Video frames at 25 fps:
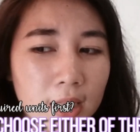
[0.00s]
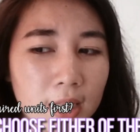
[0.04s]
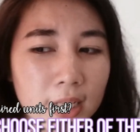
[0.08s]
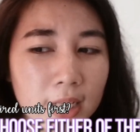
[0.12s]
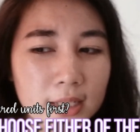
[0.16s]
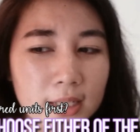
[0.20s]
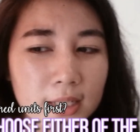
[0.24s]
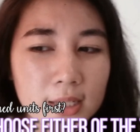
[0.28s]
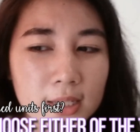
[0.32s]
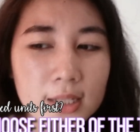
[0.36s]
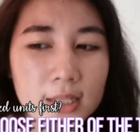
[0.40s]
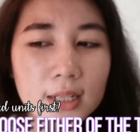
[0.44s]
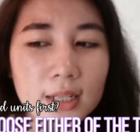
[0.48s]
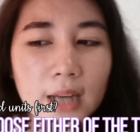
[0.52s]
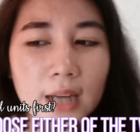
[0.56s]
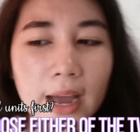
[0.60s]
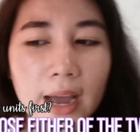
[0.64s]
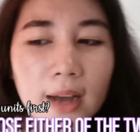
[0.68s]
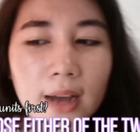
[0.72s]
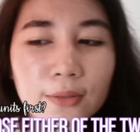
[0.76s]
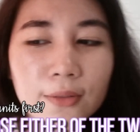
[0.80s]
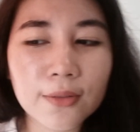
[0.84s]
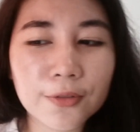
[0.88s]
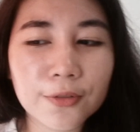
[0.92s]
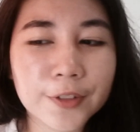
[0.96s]
Let's
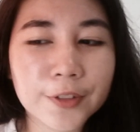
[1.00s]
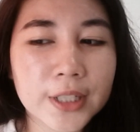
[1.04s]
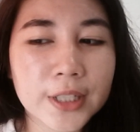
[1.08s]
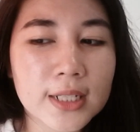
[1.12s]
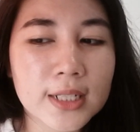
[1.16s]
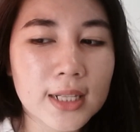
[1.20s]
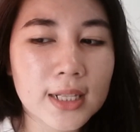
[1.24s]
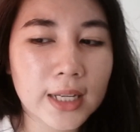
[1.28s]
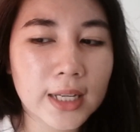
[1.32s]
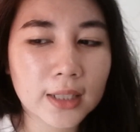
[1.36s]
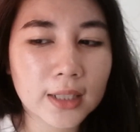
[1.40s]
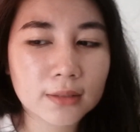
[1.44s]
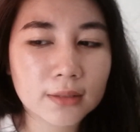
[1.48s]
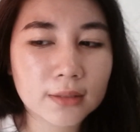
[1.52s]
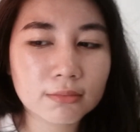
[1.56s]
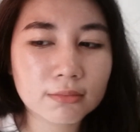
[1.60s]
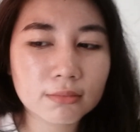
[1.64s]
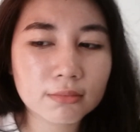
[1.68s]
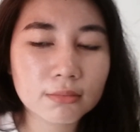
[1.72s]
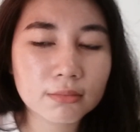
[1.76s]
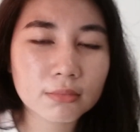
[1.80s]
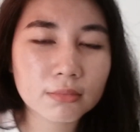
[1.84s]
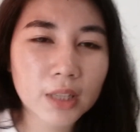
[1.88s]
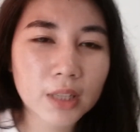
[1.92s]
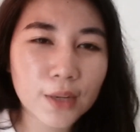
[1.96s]
have first, like,
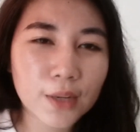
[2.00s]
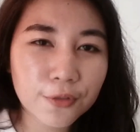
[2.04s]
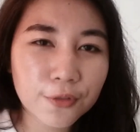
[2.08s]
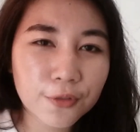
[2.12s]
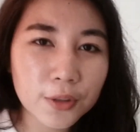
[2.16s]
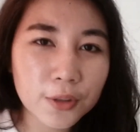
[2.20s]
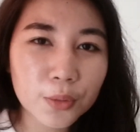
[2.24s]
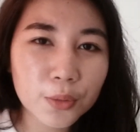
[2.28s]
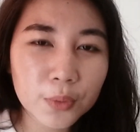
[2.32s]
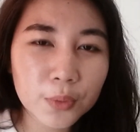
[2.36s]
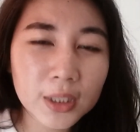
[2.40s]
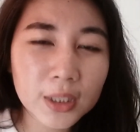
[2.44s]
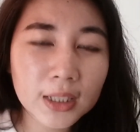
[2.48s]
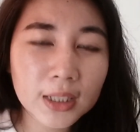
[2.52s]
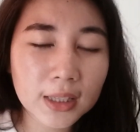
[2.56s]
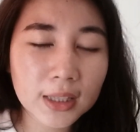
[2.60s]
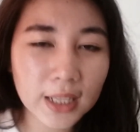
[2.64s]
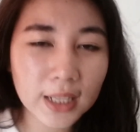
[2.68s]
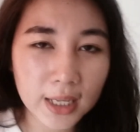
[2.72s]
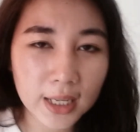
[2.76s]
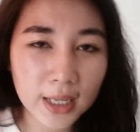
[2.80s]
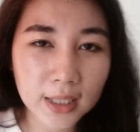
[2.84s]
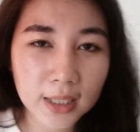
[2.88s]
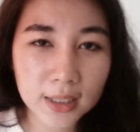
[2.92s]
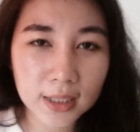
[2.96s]
if you will
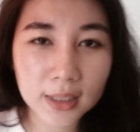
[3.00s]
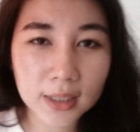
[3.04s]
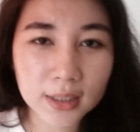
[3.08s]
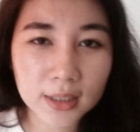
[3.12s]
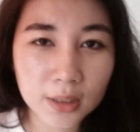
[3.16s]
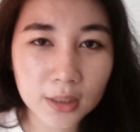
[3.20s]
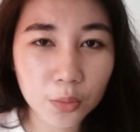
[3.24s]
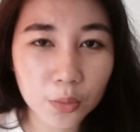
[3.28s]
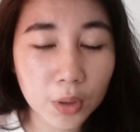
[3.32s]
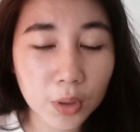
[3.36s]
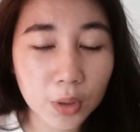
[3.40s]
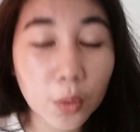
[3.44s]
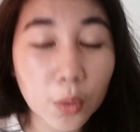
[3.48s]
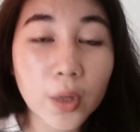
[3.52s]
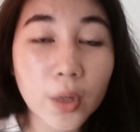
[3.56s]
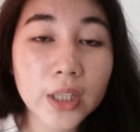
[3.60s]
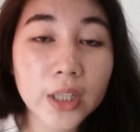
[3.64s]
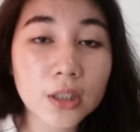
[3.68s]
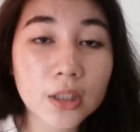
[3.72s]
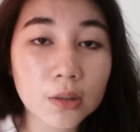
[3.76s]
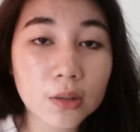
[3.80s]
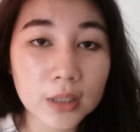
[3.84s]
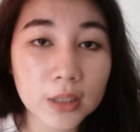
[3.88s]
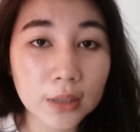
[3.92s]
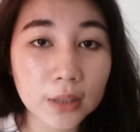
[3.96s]
take the
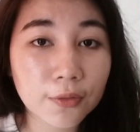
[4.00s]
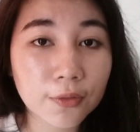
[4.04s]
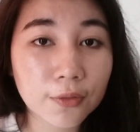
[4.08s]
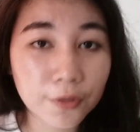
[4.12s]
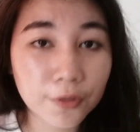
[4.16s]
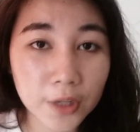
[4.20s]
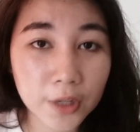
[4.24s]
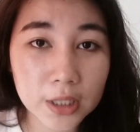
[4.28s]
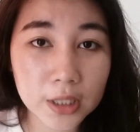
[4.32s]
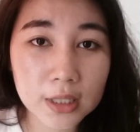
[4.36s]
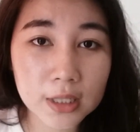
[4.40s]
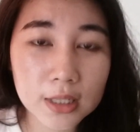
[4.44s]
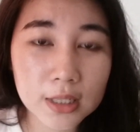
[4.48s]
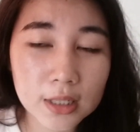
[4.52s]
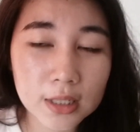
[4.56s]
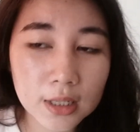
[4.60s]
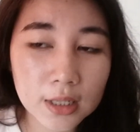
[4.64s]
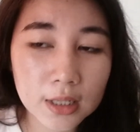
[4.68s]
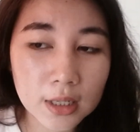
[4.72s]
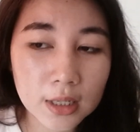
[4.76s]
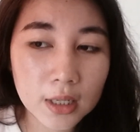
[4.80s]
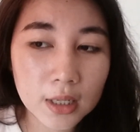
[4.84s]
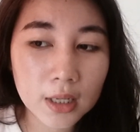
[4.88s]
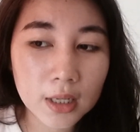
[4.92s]
required unit first,